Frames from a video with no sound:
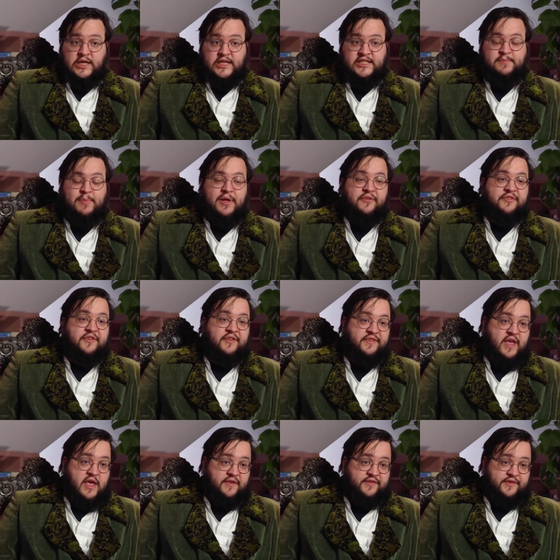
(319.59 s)
it spells
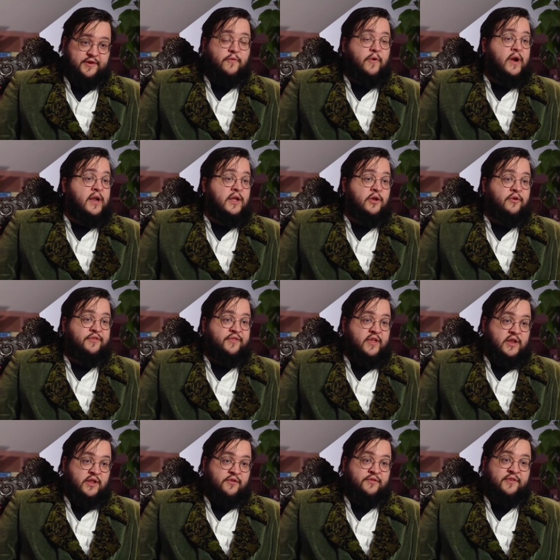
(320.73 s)
disaster for any goods
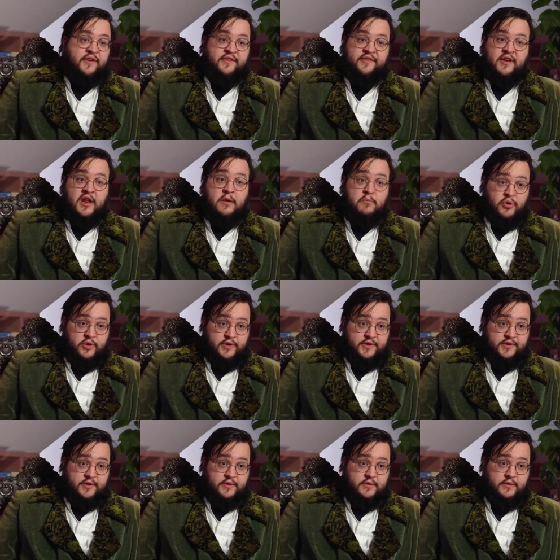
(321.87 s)
that use it as an input,